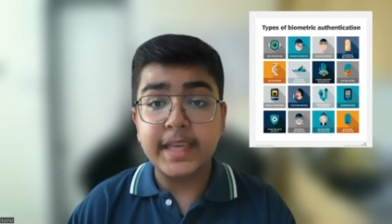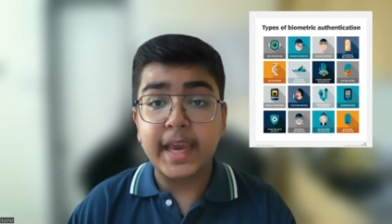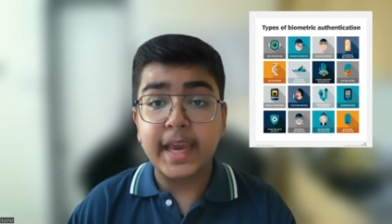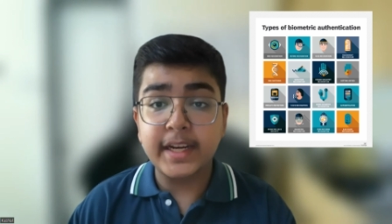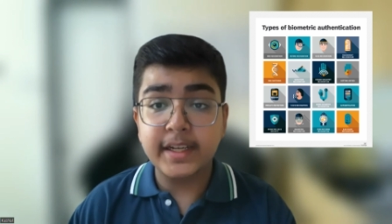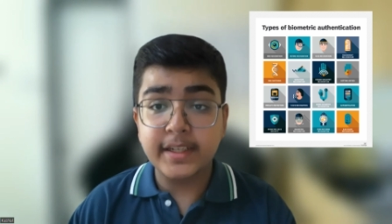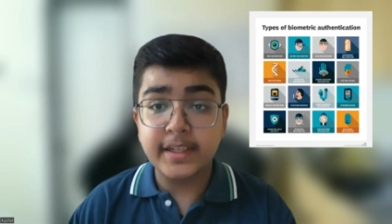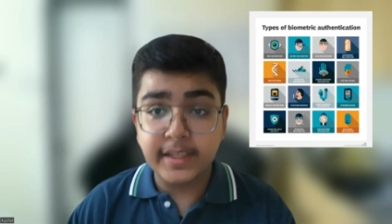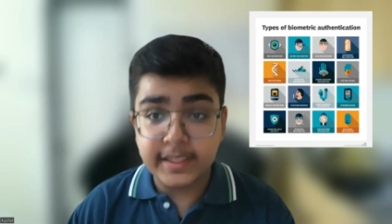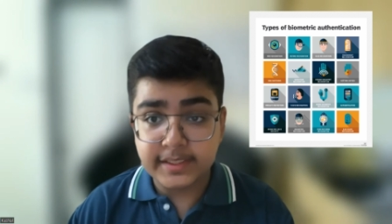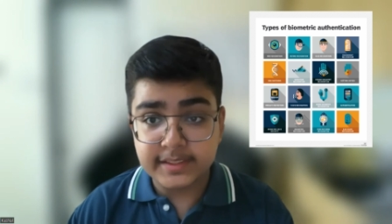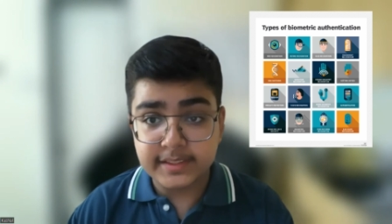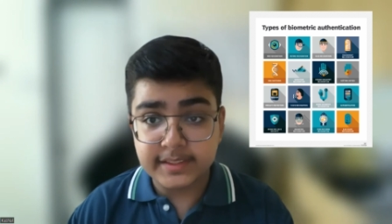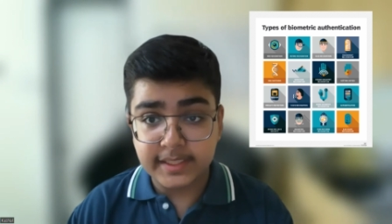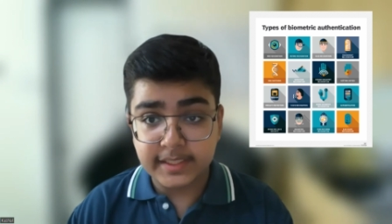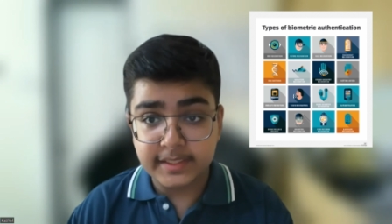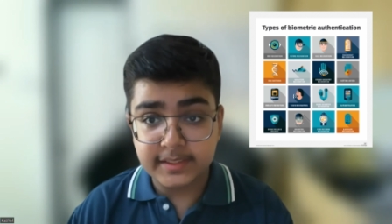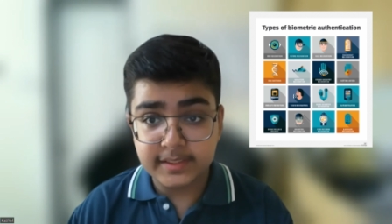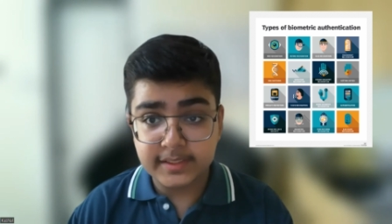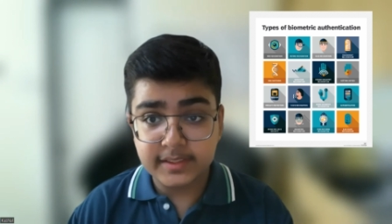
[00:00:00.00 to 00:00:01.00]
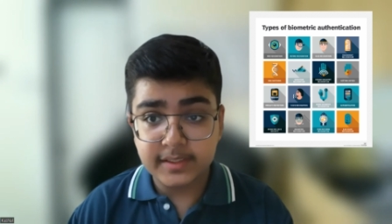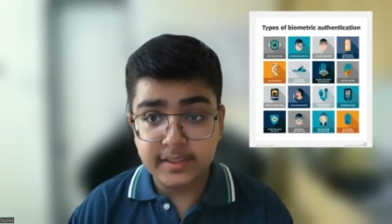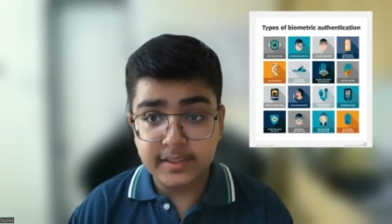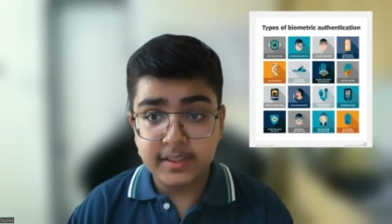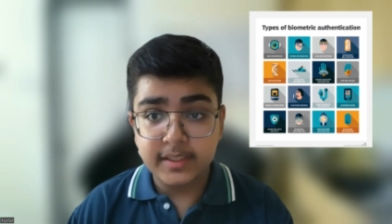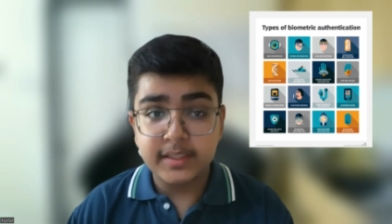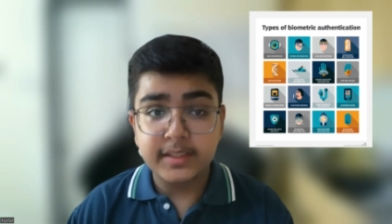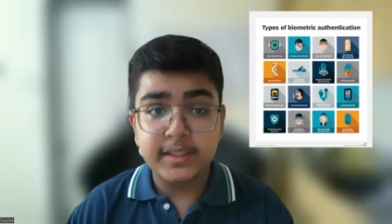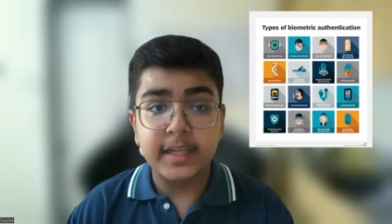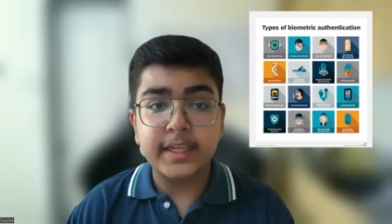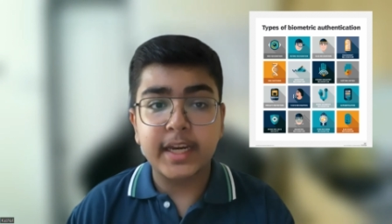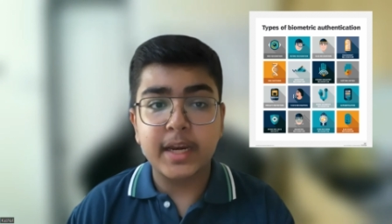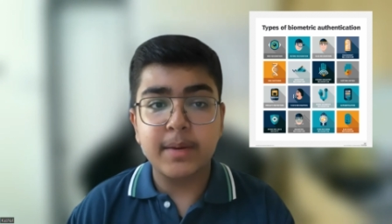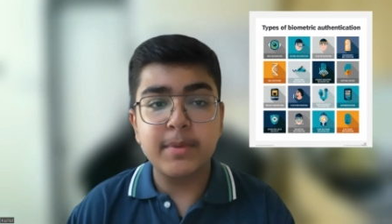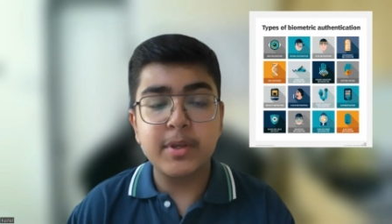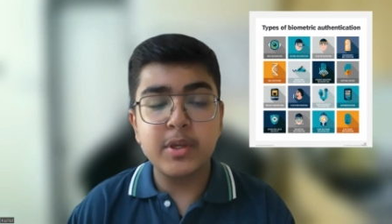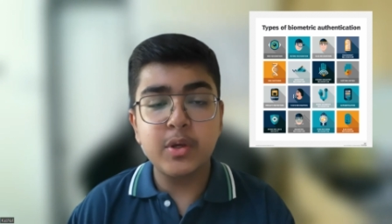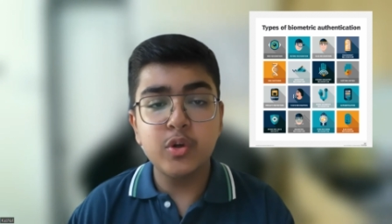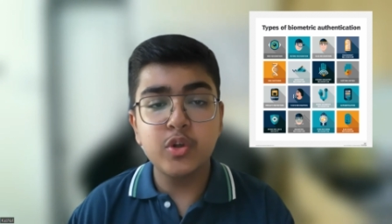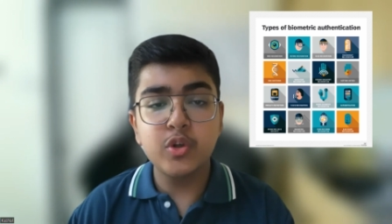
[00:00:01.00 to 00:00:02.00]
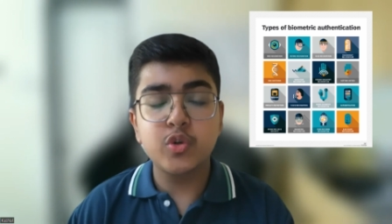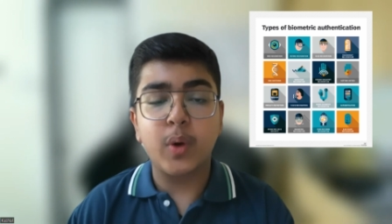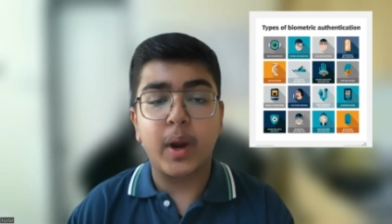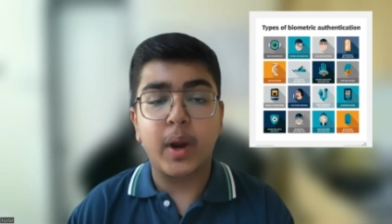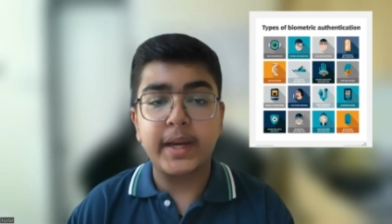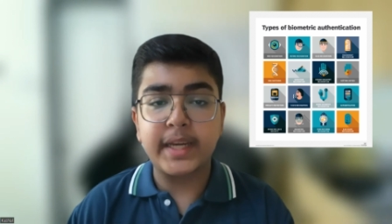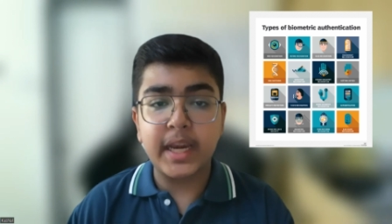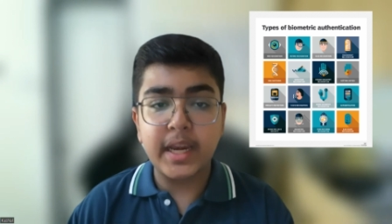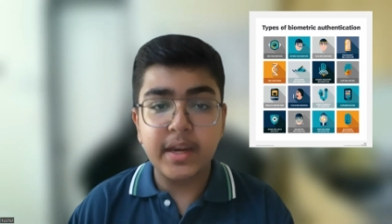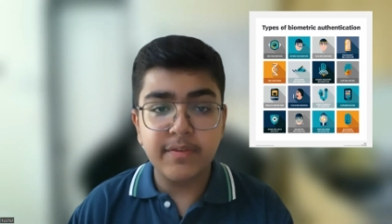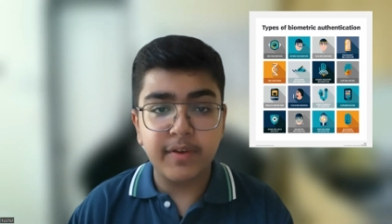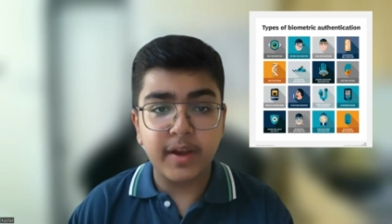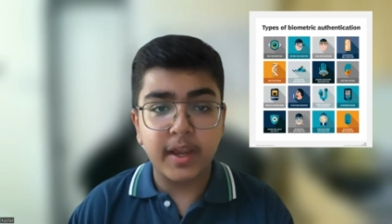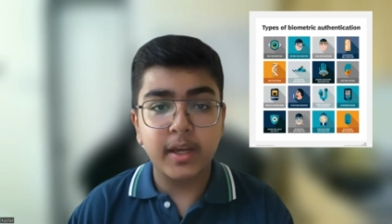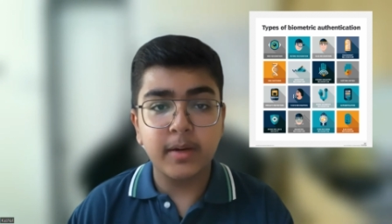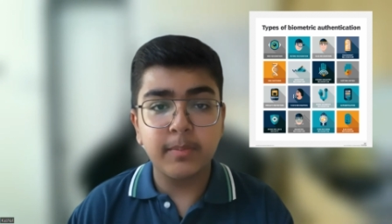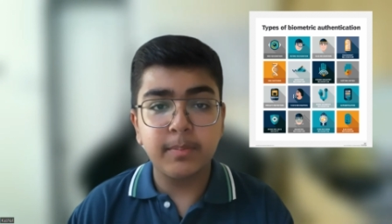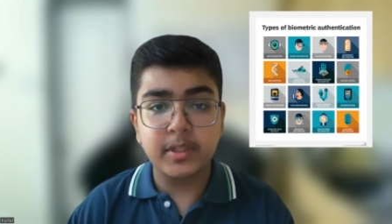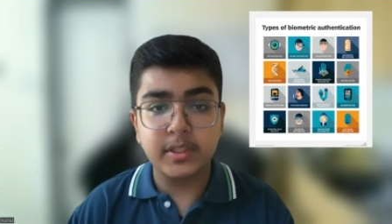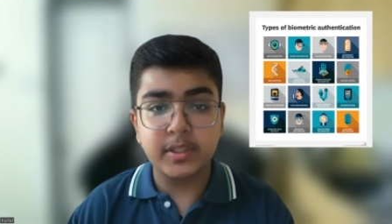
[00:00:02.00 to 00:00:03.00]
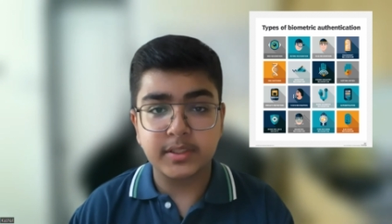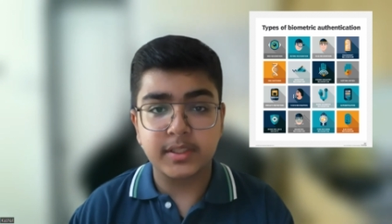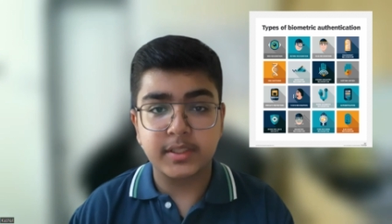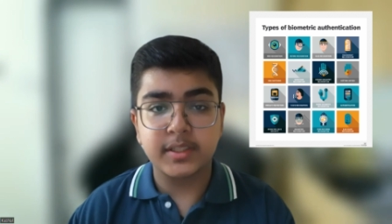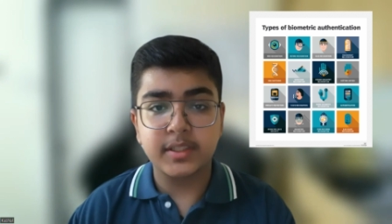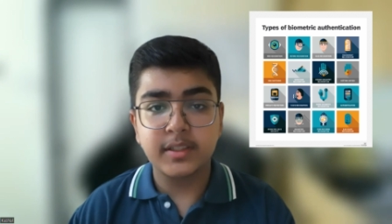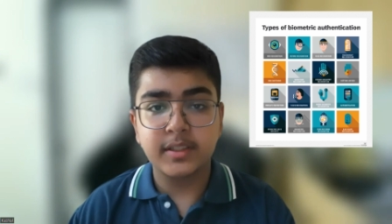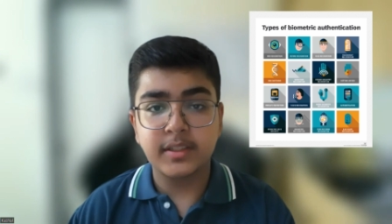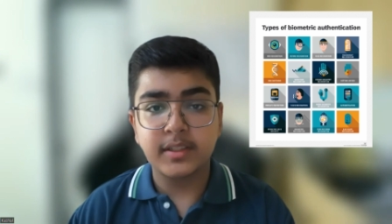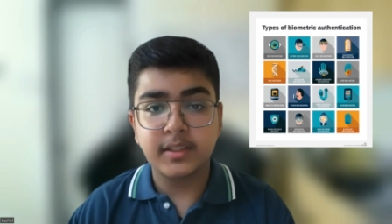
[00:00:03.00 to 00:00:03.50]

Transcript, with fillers: characteristics that can be used to identify a person.